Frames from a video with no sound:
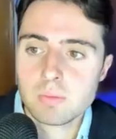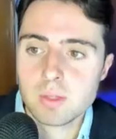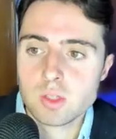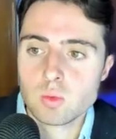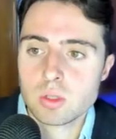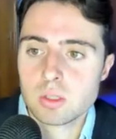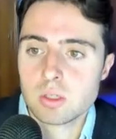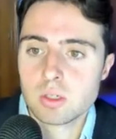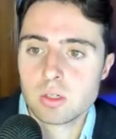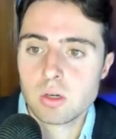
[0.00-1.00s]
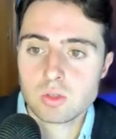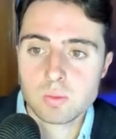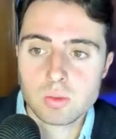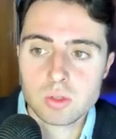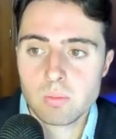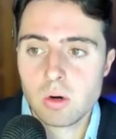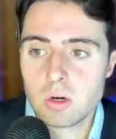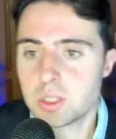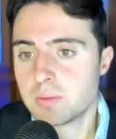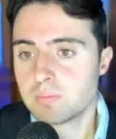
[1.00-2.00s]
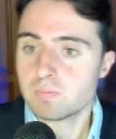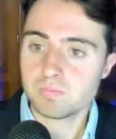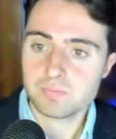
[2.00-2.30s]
This was their contribution margin.